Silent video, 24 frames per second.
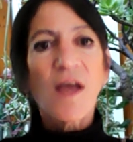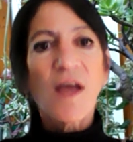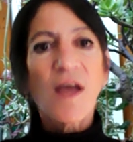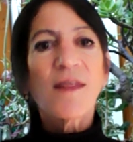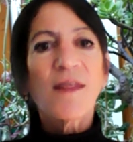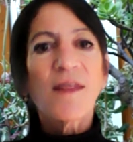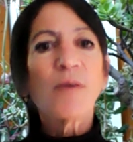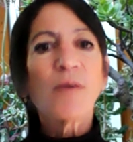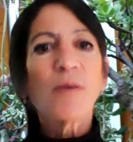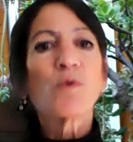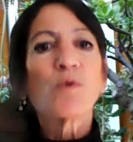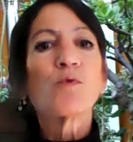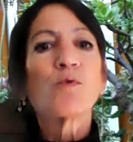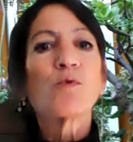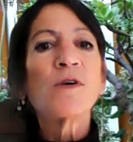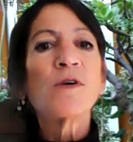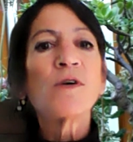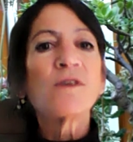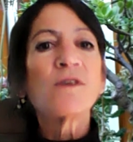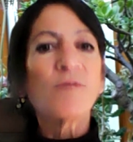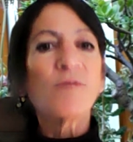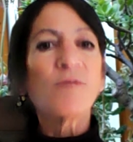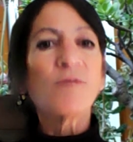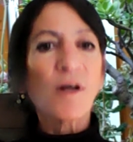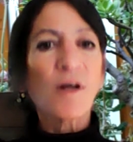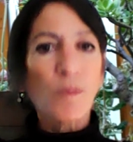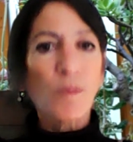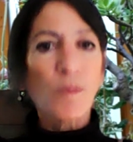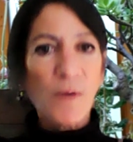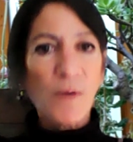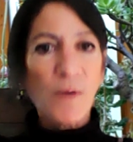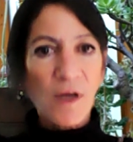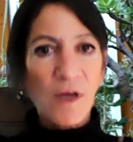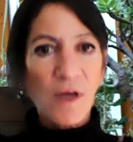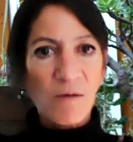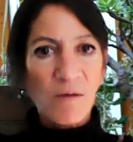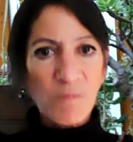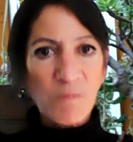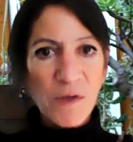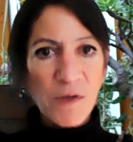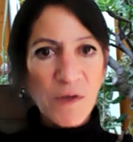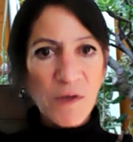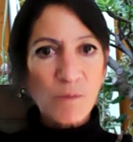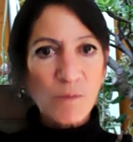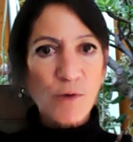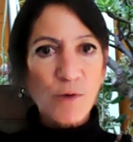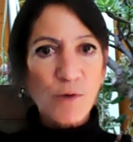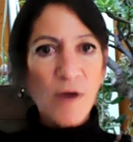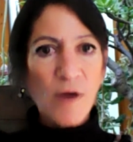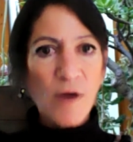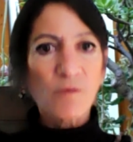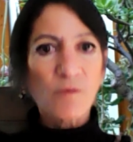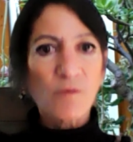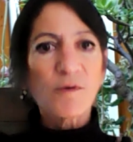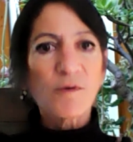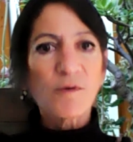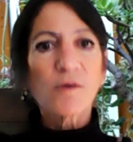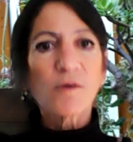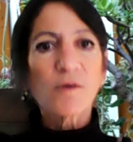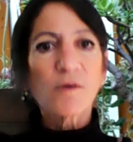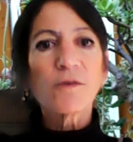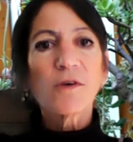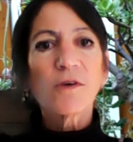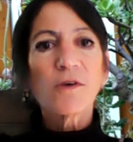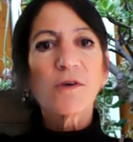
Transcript: they were redeveloping a big brownfield.